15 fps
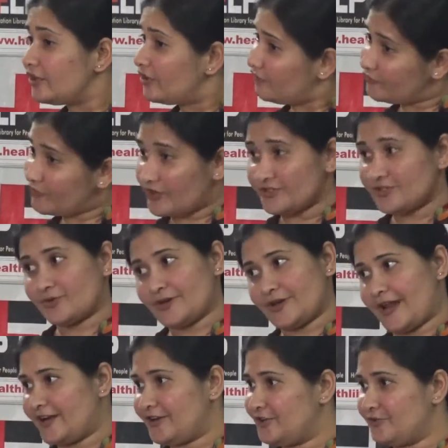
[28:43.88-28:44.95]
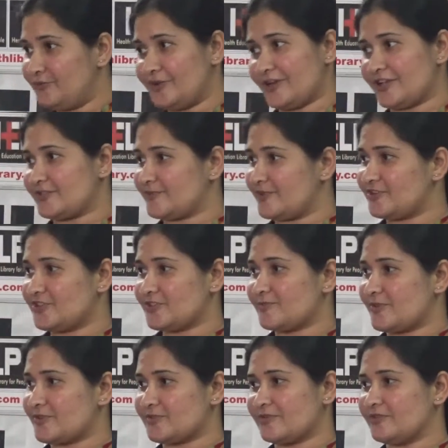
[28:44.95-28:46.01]
Of course, you can add humor as much as
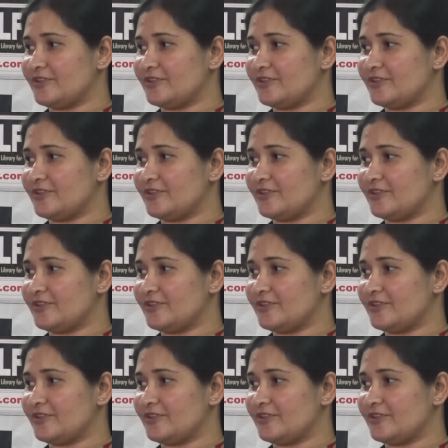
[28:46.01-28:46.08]
possible.